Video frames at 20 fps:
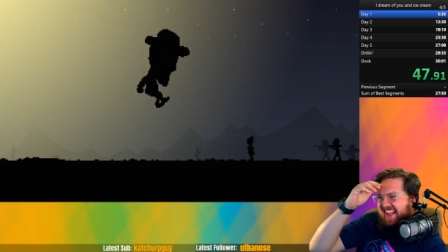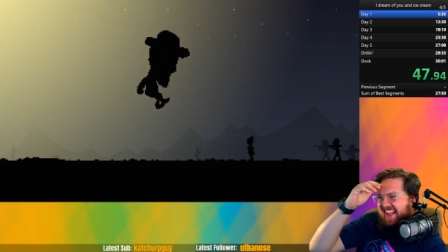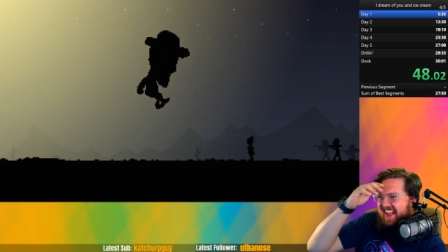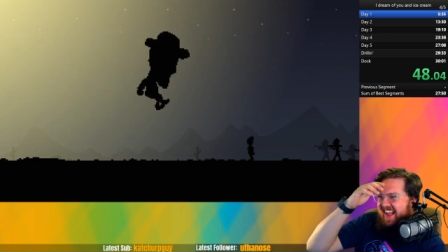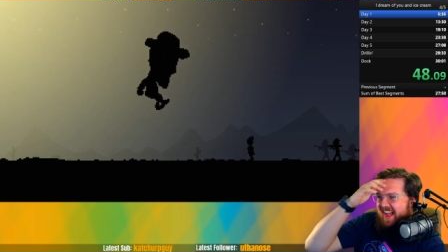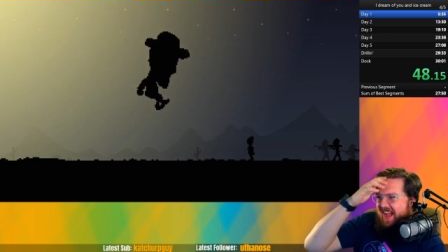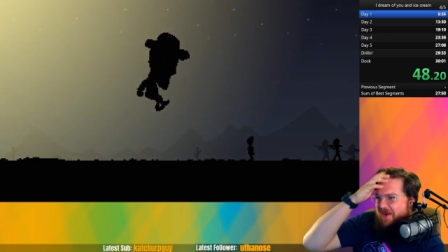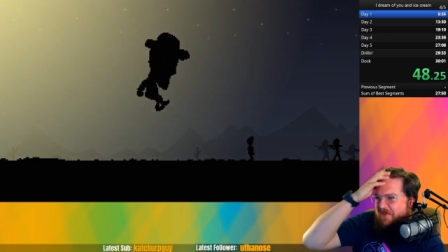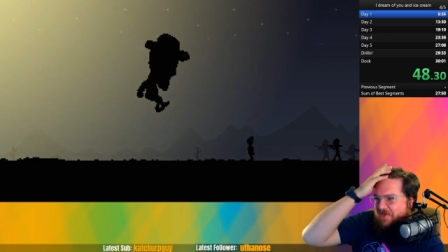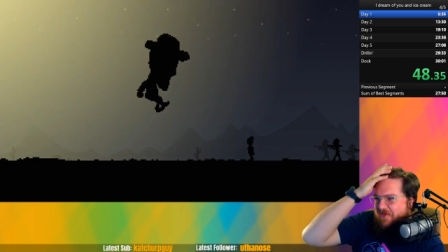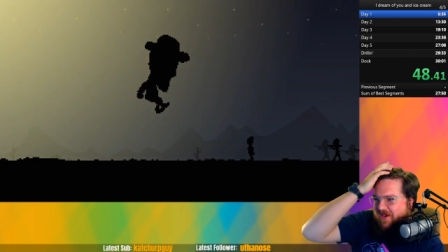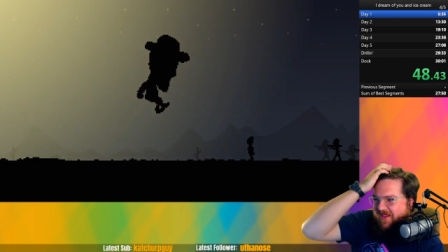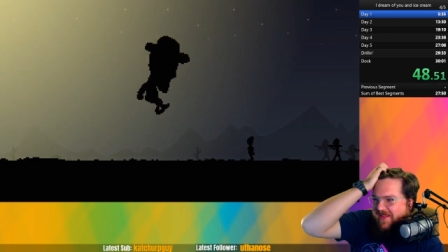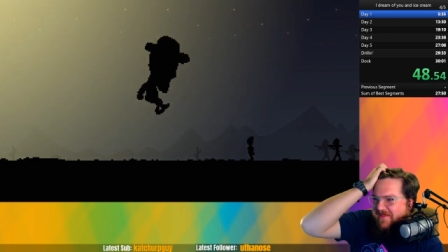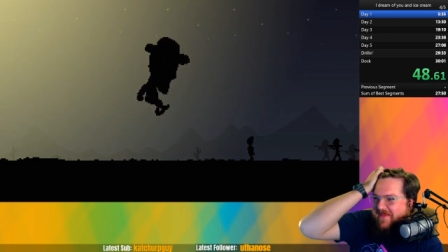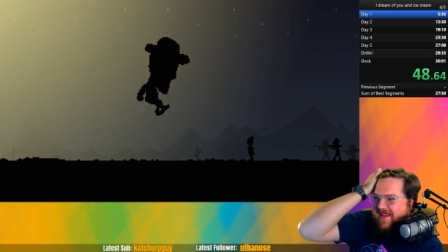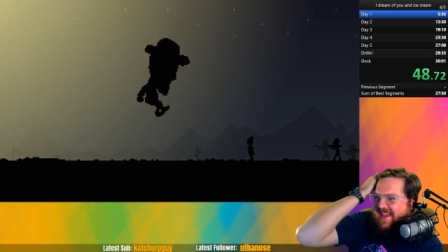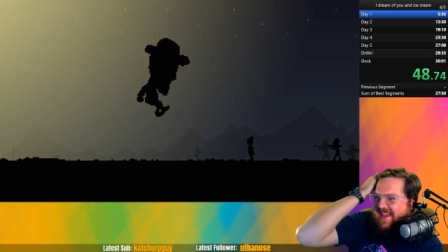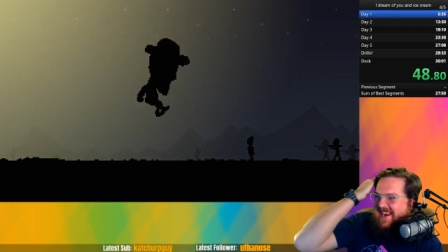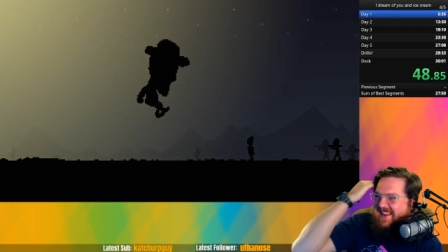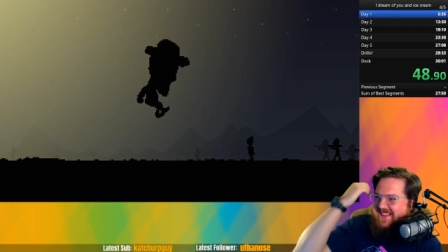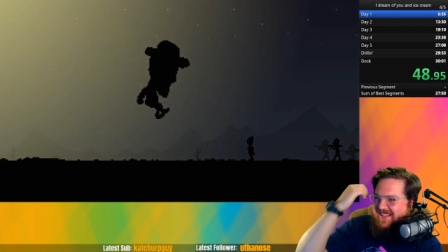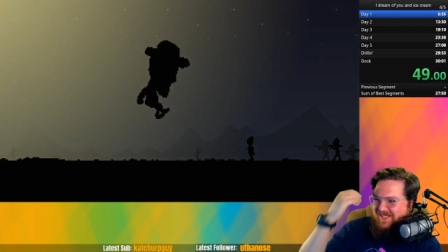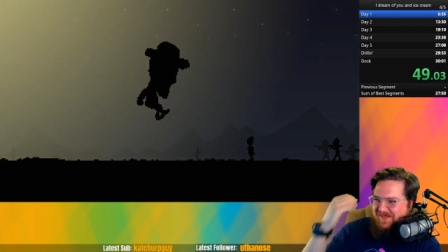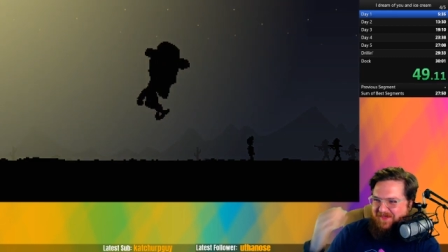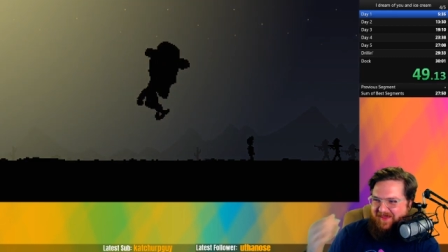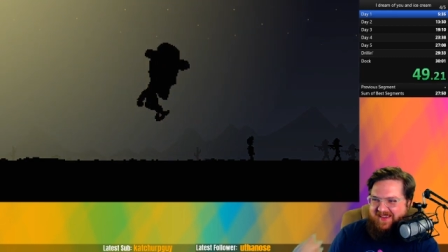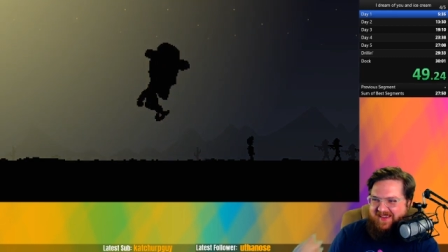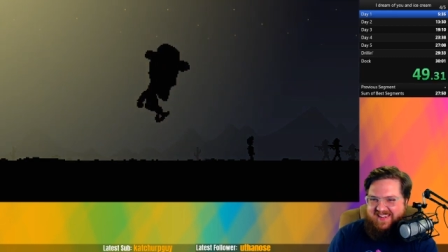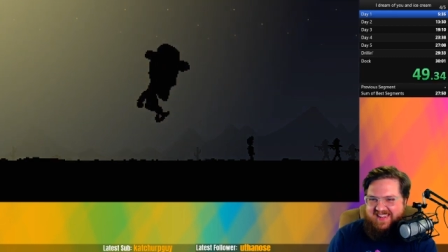I'm really bad at
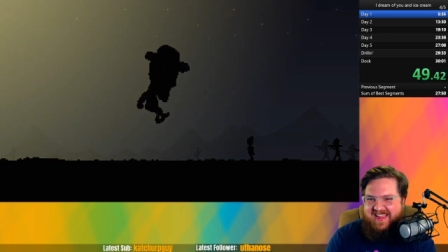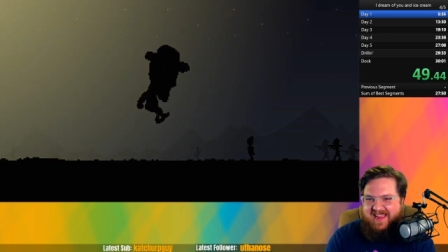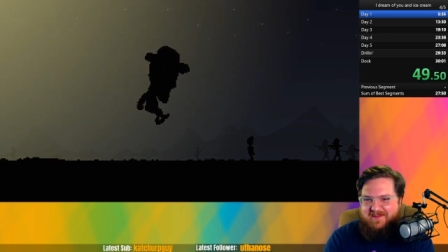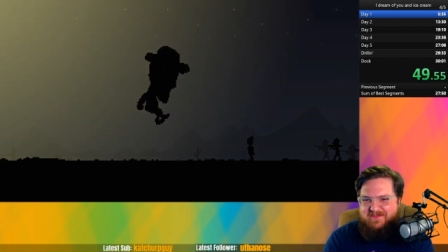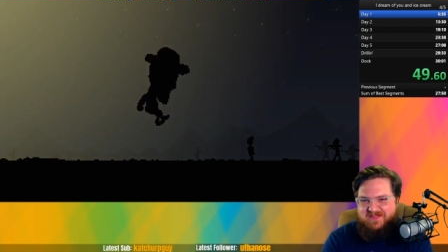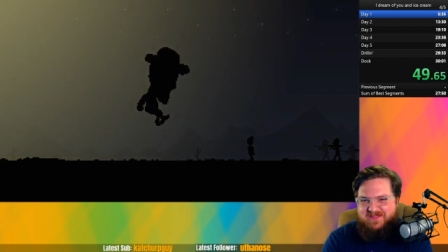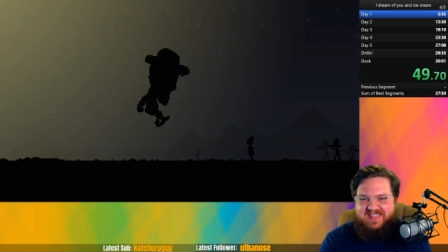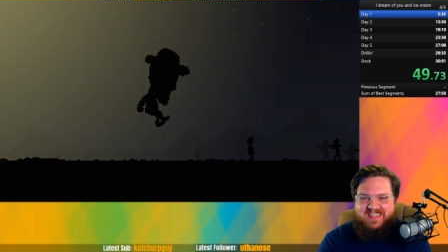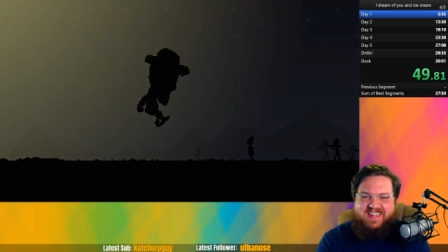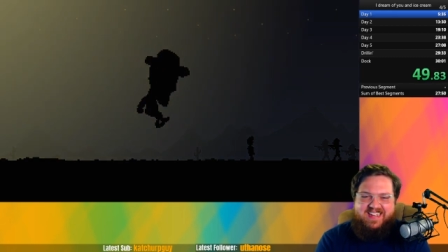explaining games.